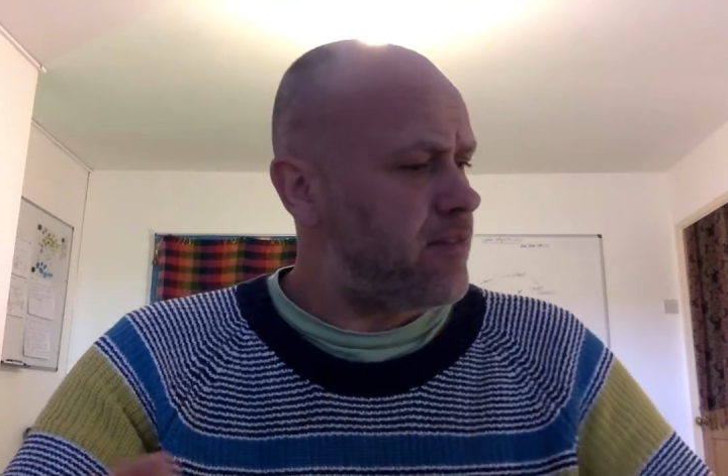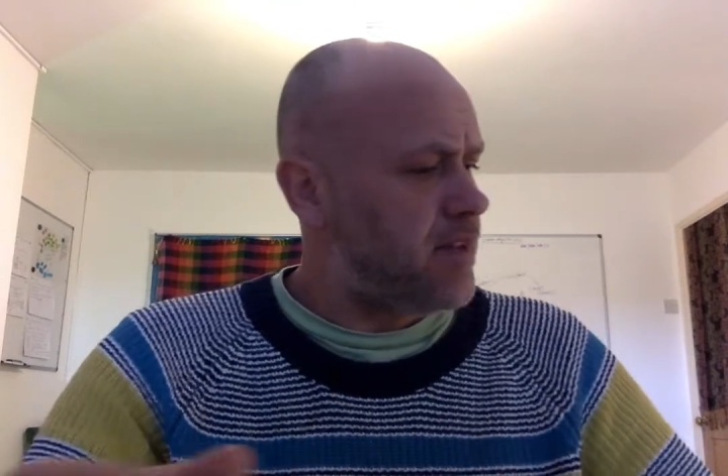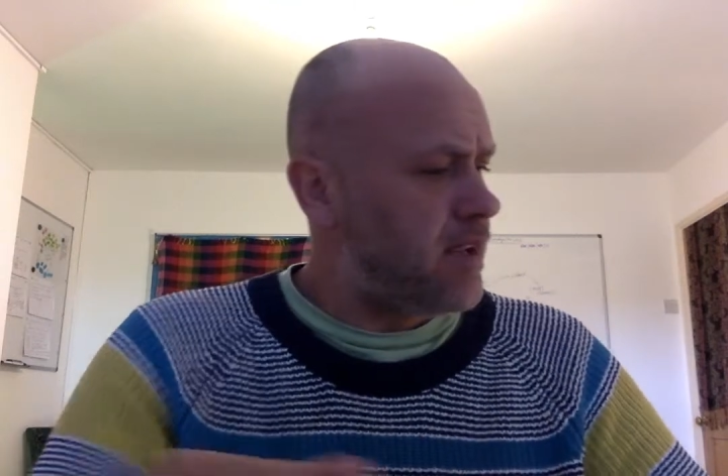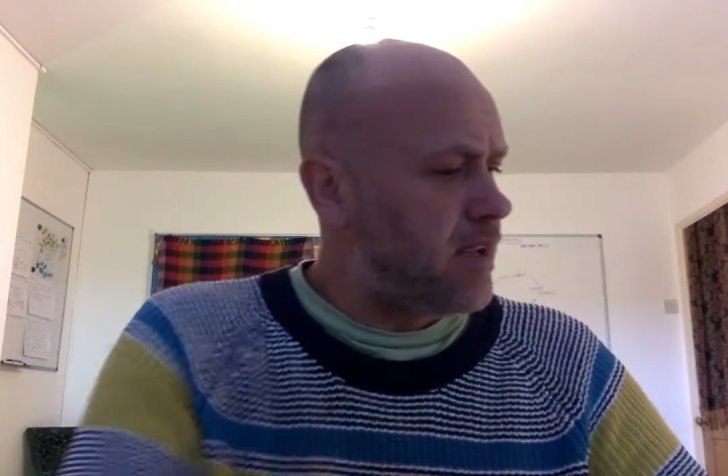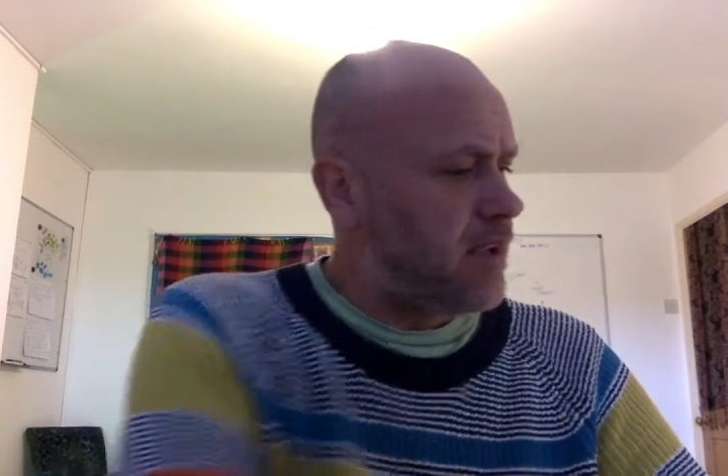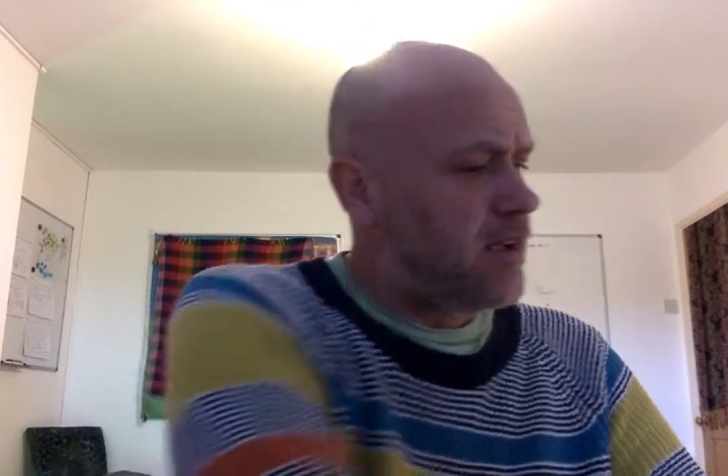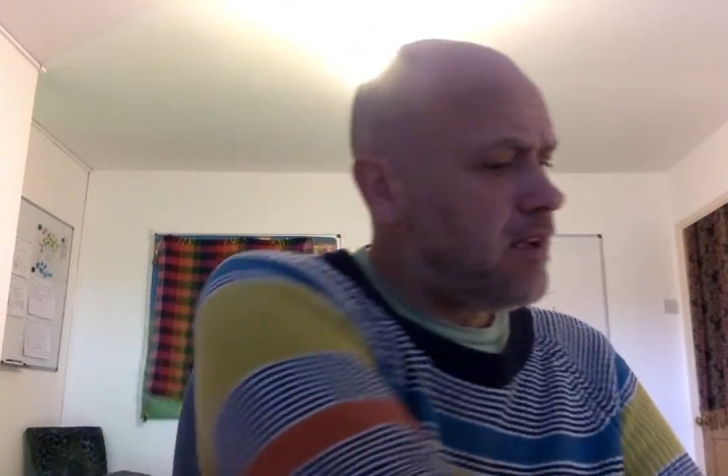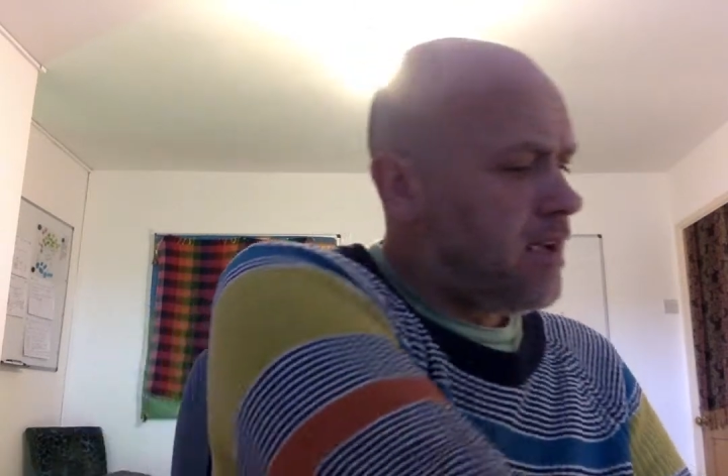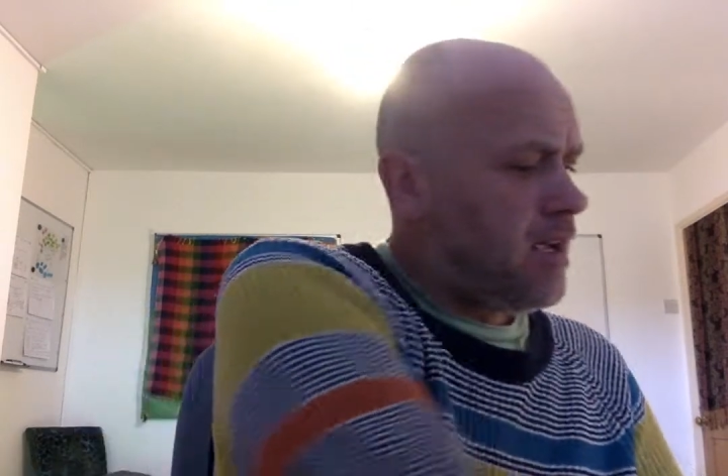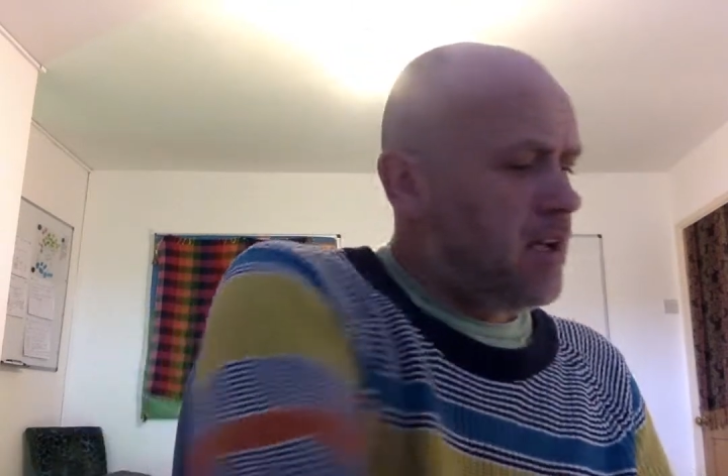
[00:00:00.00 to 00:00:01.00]

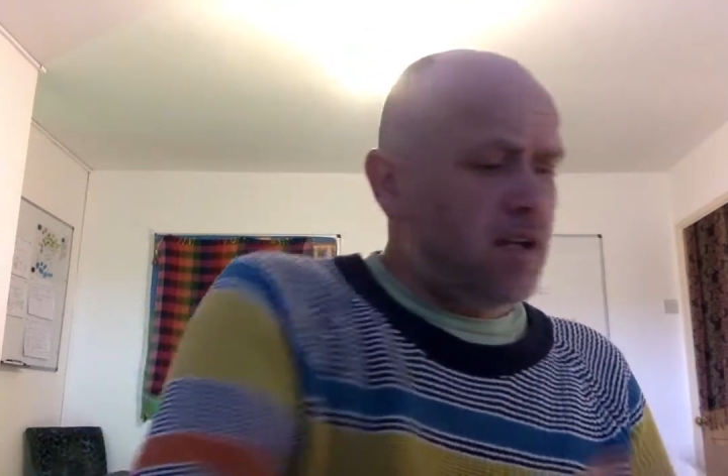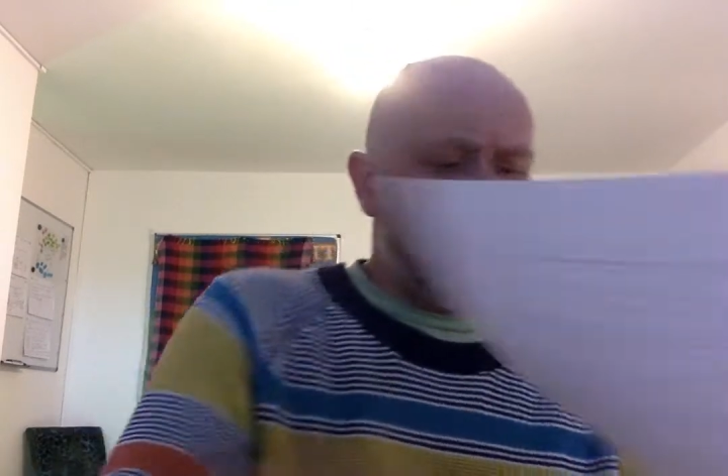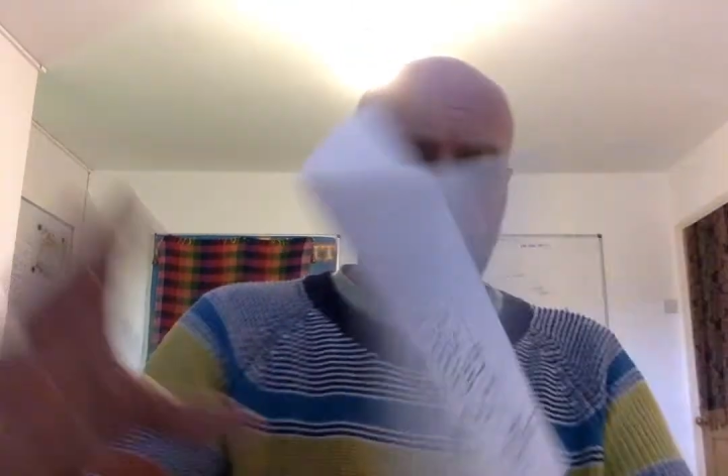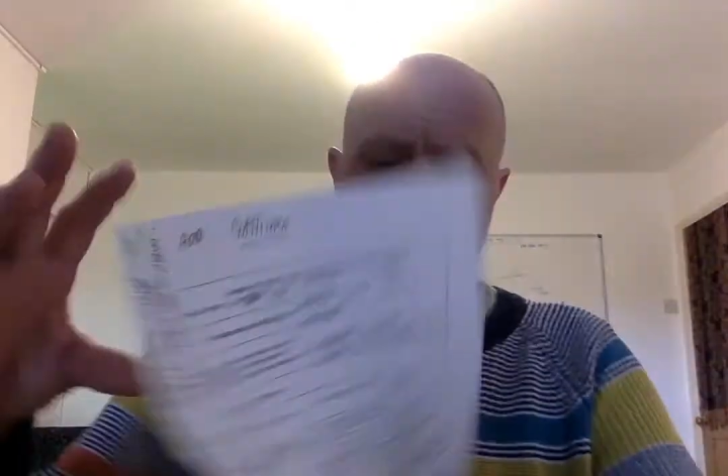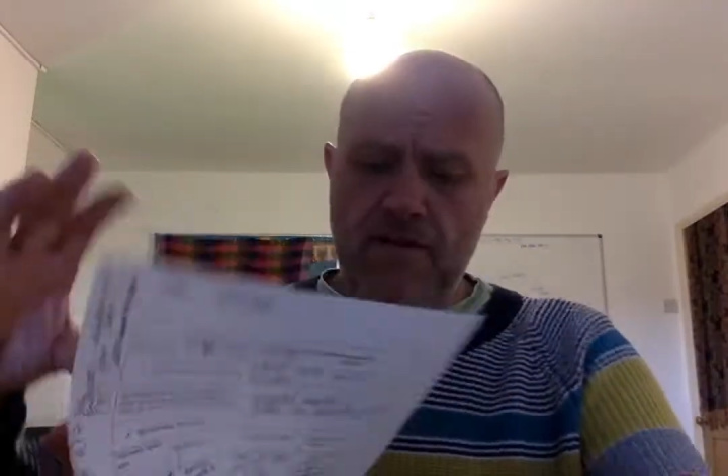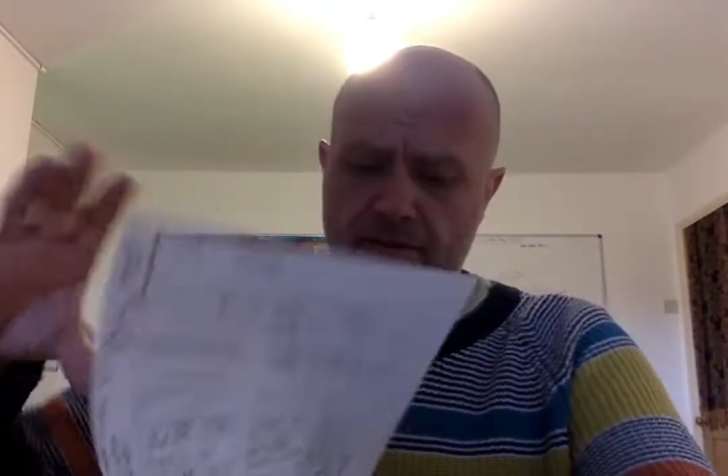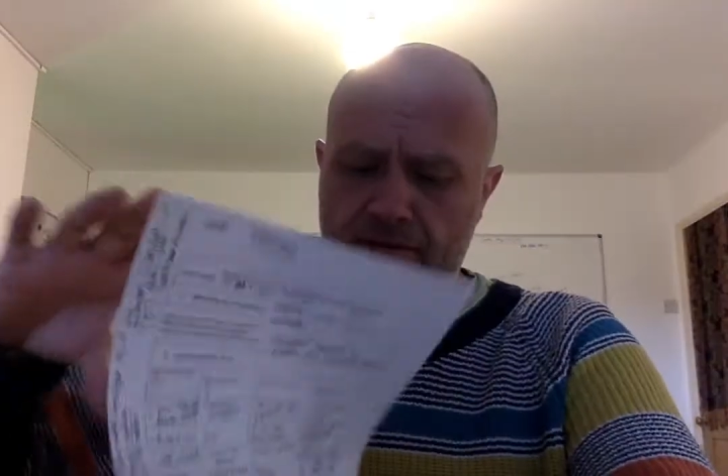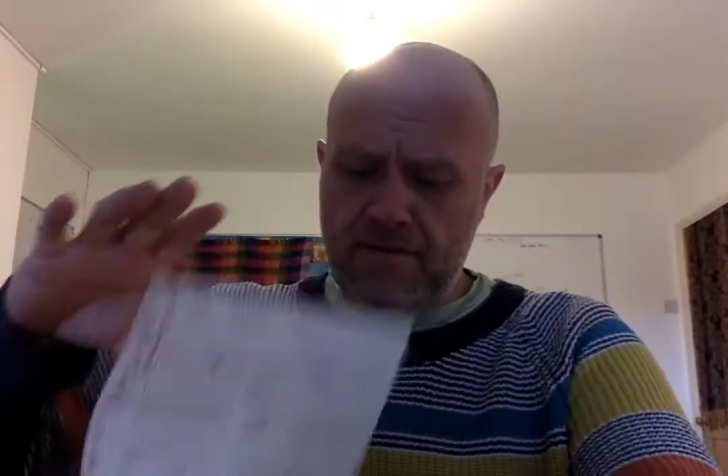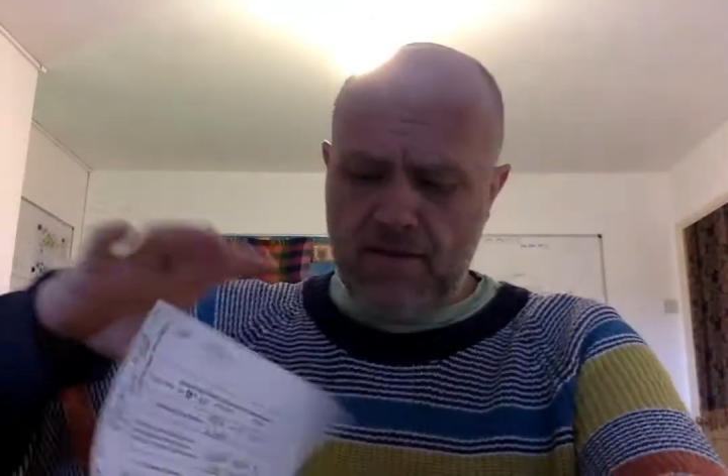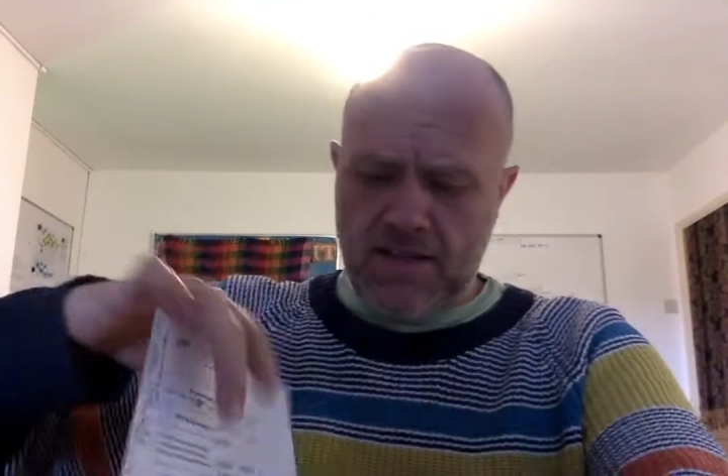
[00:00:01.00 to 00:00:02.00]

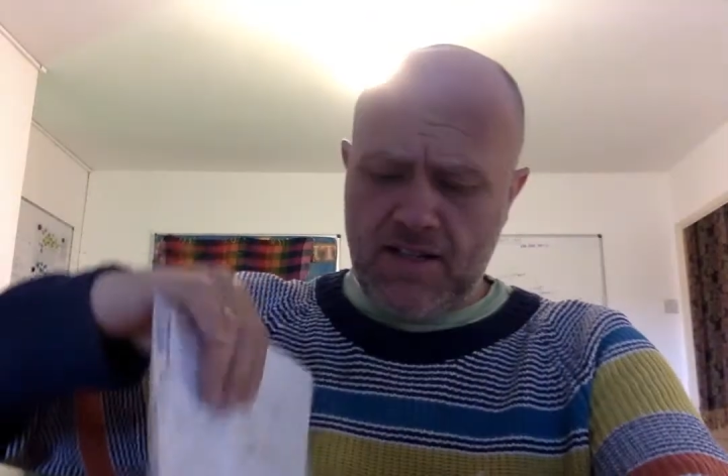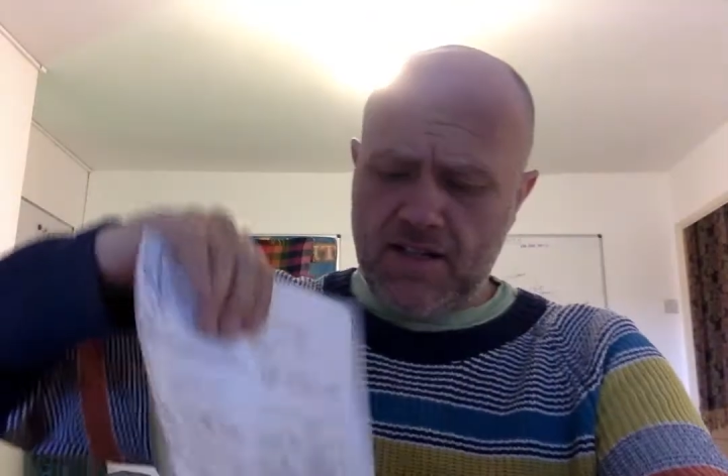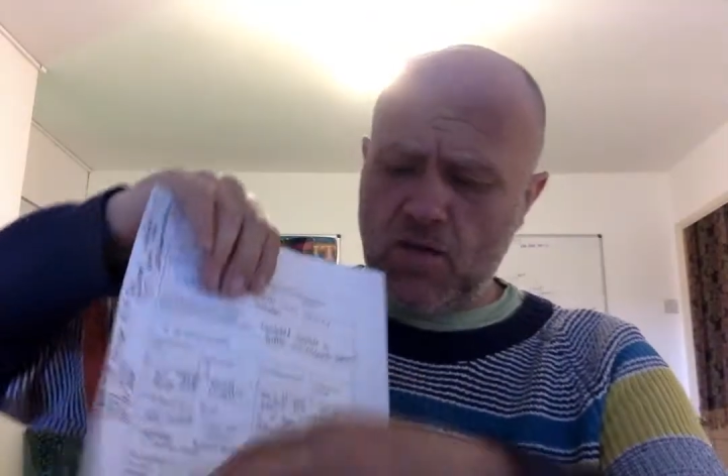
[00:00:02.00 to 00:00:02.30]
these